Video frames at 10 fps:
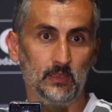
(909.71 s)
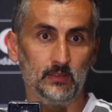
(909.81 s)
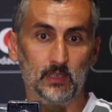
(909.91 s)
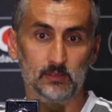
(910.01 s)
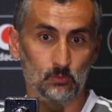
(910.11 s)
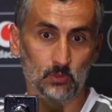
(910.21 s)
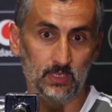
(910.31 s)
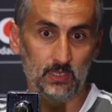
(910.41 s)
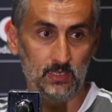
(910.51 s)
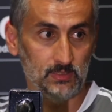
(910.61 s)
and that's what
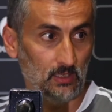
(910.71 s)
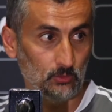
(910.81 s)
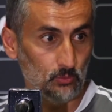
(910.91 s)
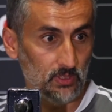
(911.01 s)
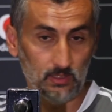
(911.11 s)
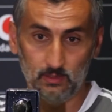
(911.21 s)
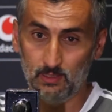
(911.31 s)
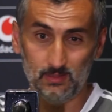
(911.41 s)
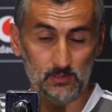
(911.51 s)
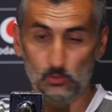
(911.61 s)
the guys are doing, and
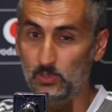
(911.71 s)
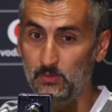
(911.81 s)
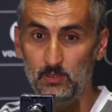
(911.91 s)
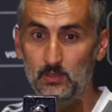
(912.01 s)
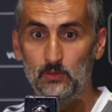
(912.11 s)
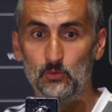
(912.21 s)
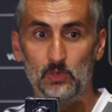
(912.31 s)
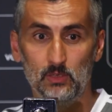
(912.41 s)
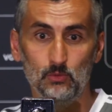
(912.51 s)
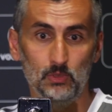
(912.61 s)
that's the only thing that you
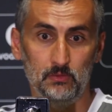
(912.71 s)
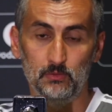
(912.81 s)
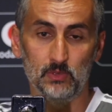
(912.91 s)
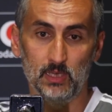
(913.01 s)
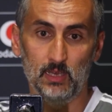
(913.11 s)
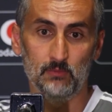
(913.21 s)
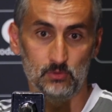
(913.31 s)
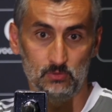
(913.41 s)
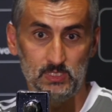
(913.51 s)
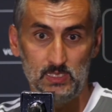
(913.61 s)
can do if you can have
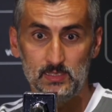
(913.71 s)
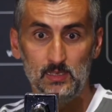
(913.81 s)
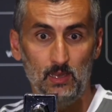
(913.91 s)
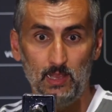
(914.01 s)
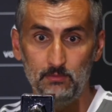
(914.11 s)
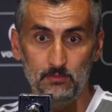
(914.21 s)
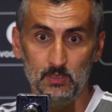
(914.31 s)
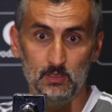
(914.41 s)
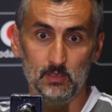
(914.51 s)
success in life.